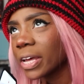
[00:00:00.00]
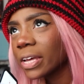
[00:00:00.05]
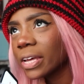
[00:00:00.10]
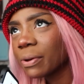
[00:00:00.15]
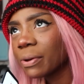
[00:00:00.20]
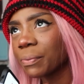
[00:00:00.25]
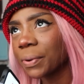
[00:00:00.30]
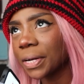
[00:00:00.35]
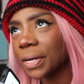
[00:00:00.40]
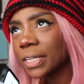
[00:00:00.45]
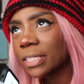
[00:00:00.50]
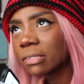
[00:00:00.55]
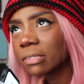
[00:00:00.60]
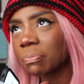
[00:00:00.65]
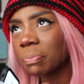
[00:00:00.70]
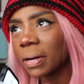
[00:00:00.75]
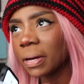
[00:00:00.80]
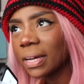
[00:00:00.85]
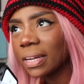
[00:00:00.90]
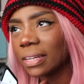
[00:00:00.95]
it was,
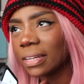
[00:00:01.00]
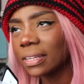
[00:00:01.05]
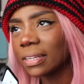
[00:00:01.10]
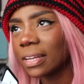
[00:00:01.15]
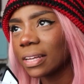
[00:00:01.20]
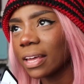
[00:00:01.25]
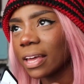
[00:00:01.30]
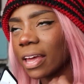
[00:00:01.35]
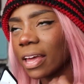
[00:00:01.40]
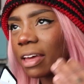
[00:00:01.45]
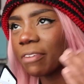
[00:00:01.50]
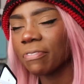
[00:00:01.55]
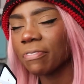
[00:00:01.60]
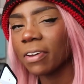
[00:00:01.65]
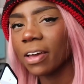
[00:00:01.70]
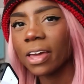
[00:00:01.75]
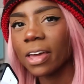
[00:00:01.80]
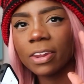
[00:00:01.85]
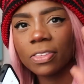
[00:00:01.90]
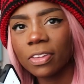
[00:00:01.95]
but if
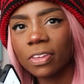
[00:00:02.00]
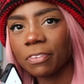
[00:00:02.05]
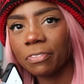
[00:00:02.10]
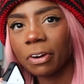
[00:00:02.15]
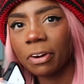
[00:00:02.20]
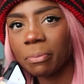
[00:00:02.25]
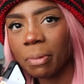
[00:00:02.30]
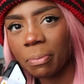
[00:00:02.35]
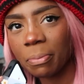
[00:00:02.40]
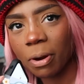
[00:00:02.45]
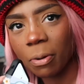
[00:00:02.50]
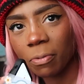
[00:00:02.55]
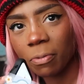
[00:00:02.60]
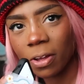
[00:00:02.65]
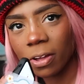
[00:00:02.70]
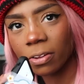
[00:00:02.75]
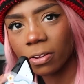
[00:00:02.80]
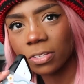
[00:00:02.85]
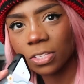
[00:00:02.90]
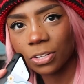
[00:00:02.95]
anything, if I remember,
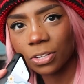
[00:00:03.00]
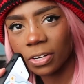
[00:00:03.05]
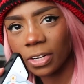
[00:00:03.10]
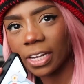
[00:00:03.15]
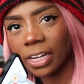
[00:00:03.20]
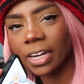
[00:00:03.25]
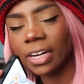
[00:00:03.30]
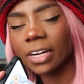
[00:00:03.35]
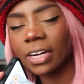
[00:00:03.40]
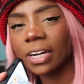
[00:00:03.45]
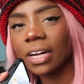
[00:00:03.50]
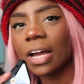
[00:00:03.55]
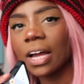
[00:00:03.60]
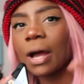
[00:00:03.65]
I'll insert it here.